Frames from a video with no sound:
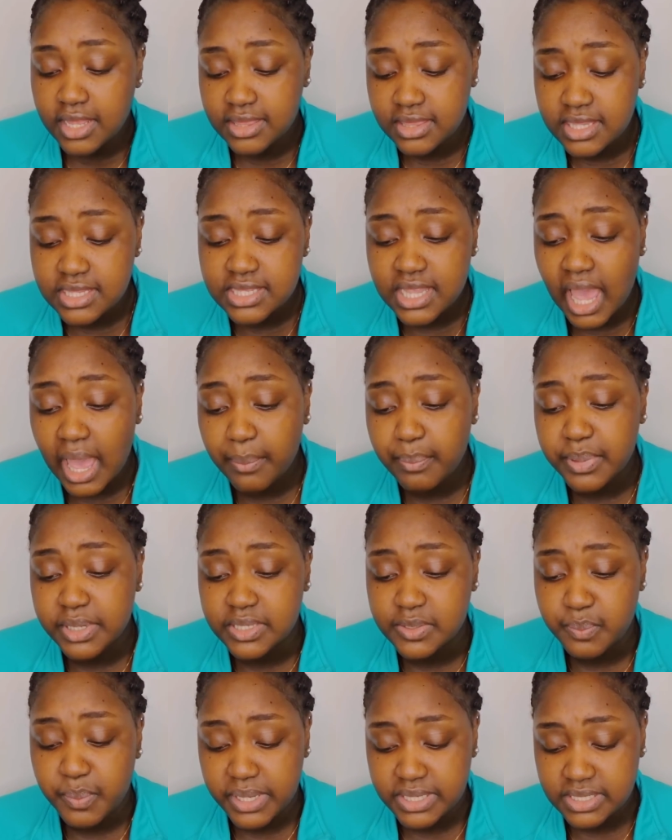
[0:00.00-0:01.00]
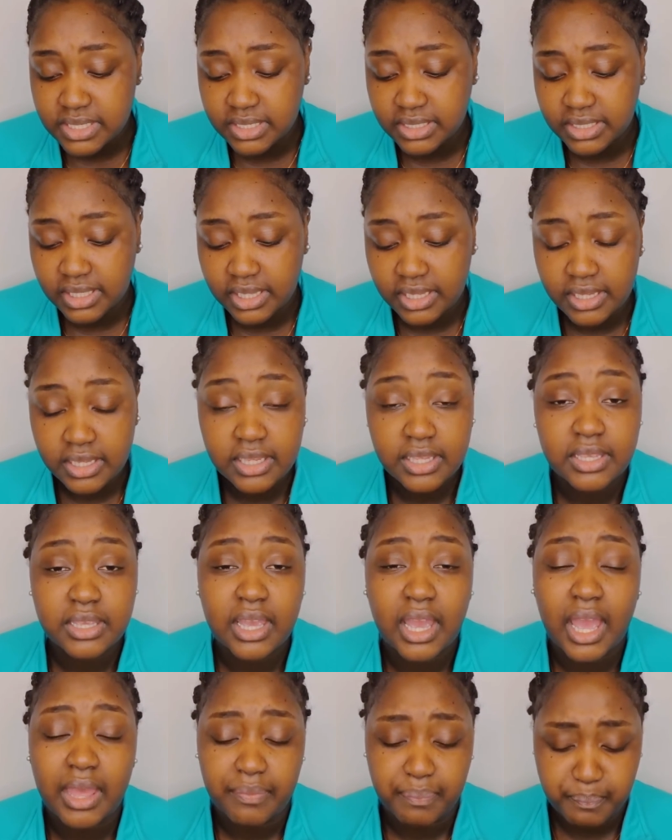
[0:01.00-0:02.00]
This app is basically,
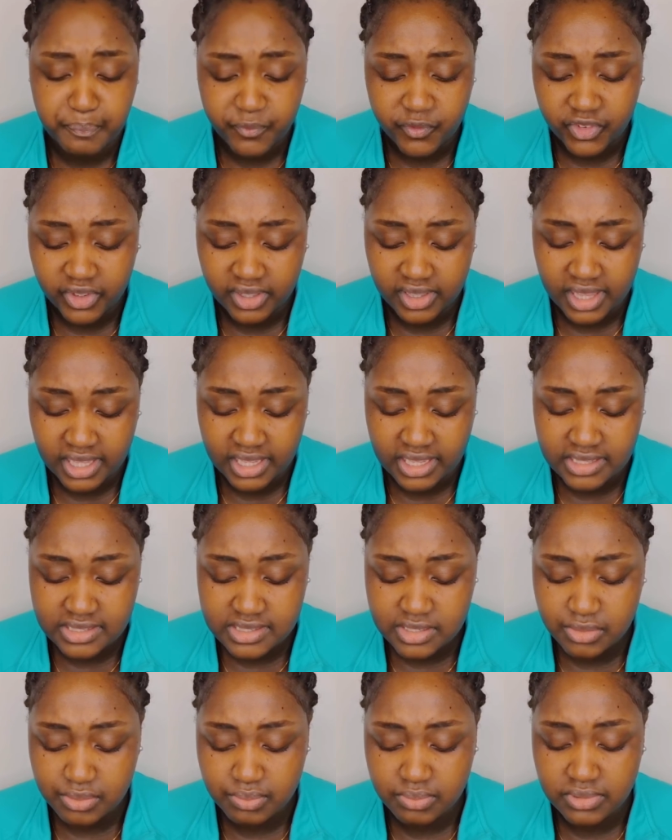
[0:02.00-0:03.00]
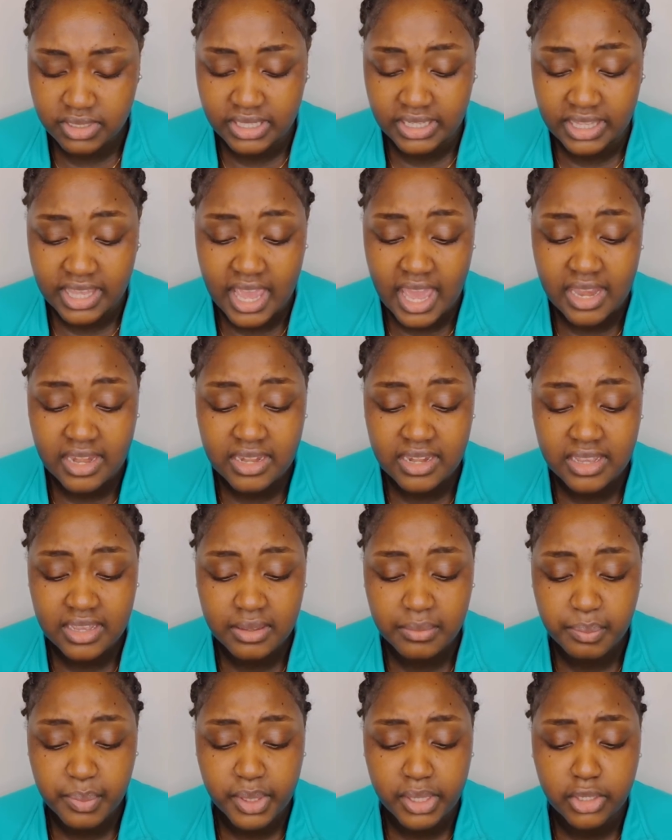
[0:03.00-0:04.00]
I feel like it's in
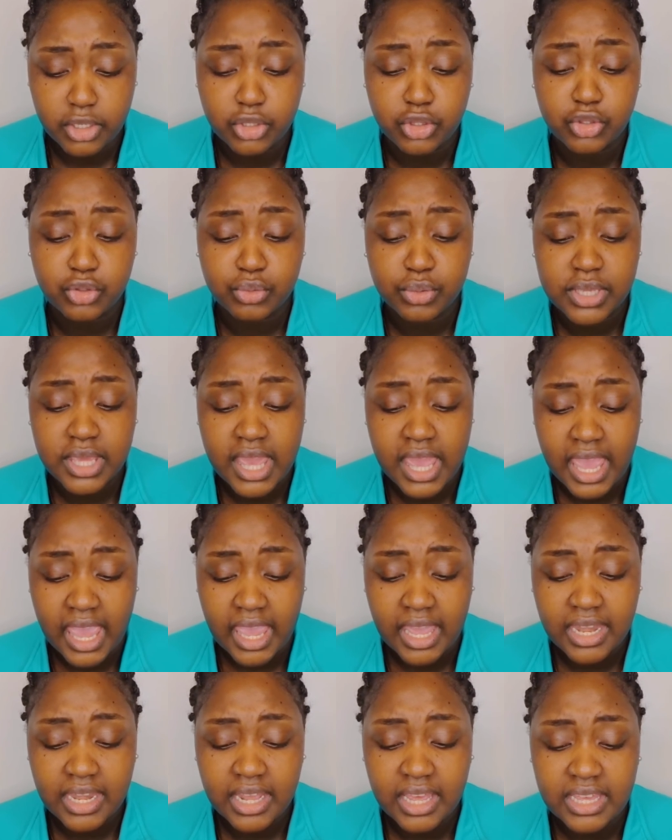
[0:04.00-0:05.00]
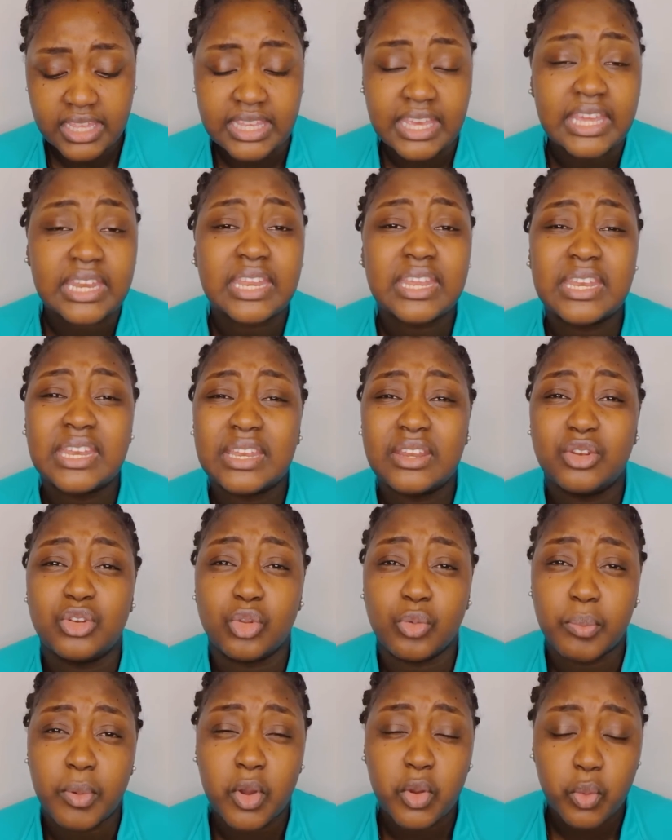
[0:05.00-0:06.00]
Canada, but you can get it
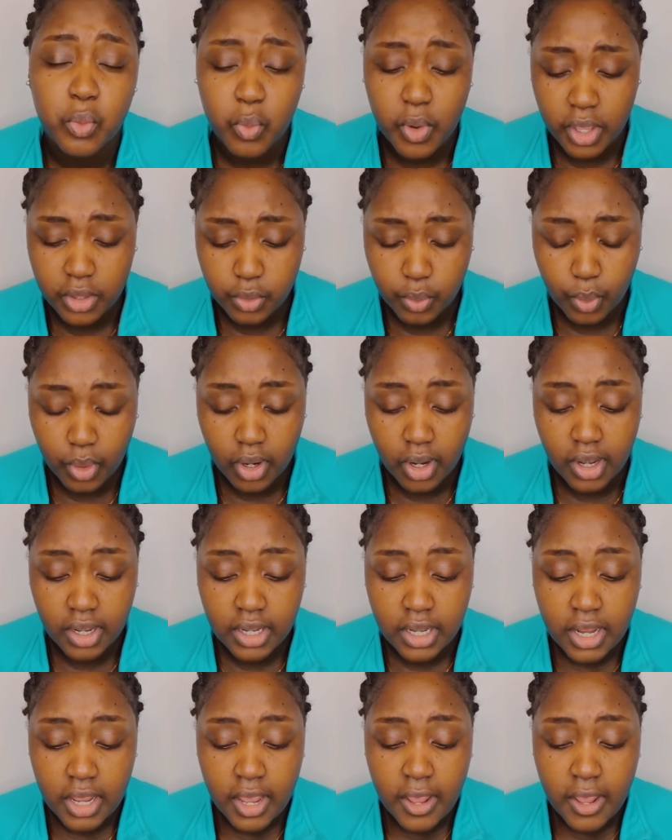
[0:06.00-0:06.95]
no matter where you are